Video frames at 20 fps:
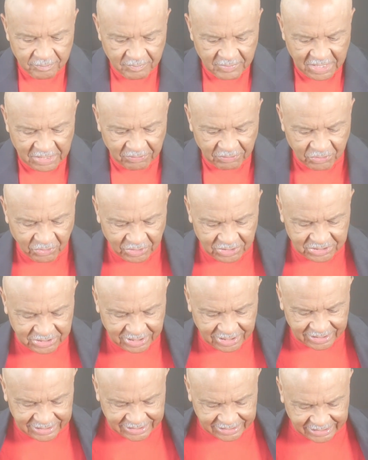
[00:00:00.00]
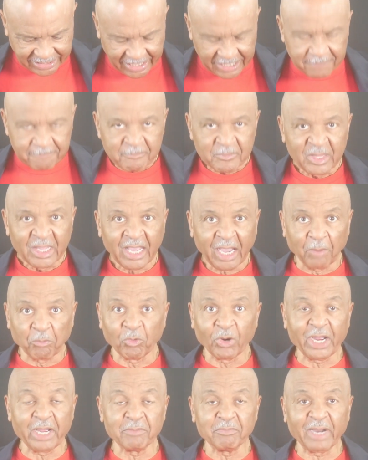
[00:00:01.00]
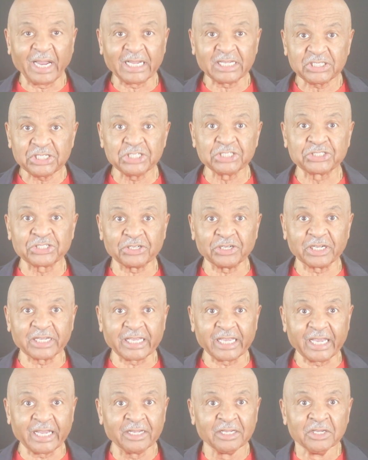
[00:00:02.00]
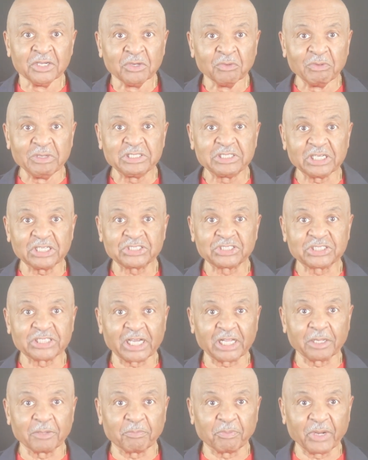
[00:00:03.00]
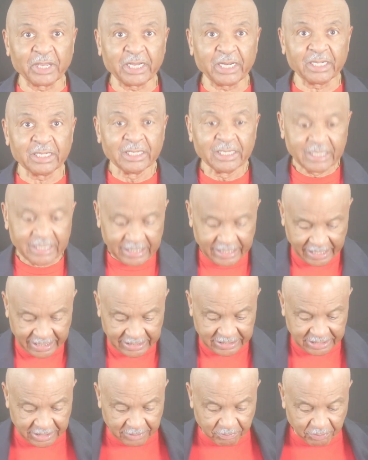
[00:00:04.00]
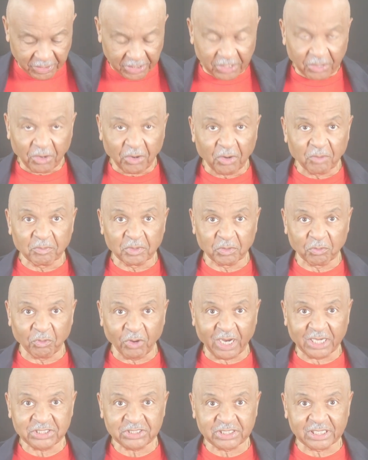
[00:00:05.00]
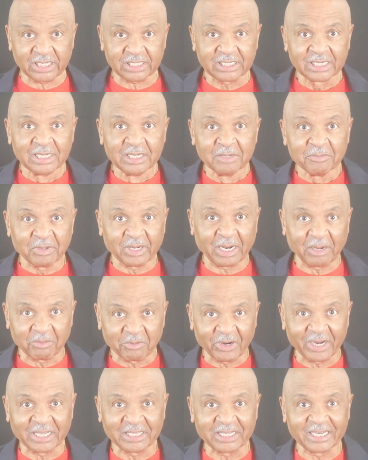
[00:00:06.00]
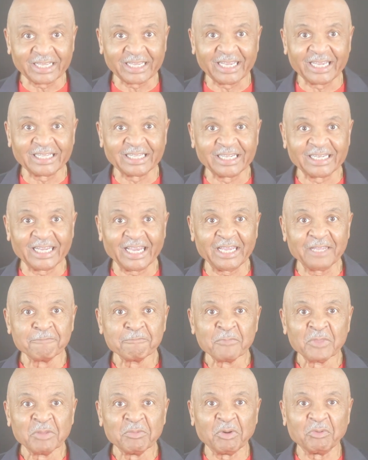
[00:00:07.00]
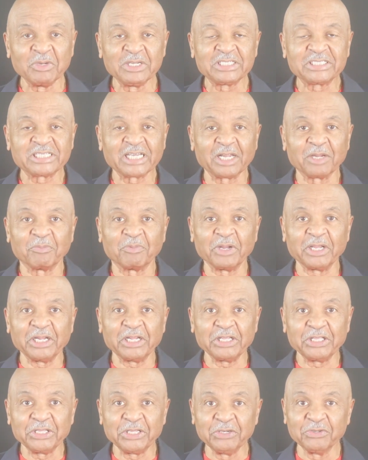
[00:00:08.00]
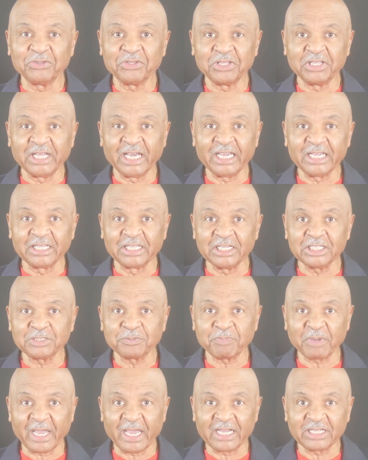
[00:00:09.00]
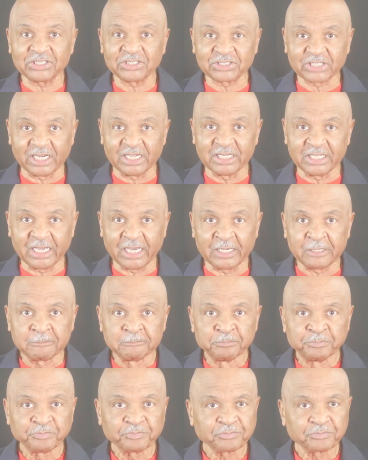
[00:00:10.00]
And of course, today, I'm wearing my t-shirt again. We just celebrated, and I did bring it home and washed it, but I'm wearing it again today. But we celebrated Youth Day this past Sunday.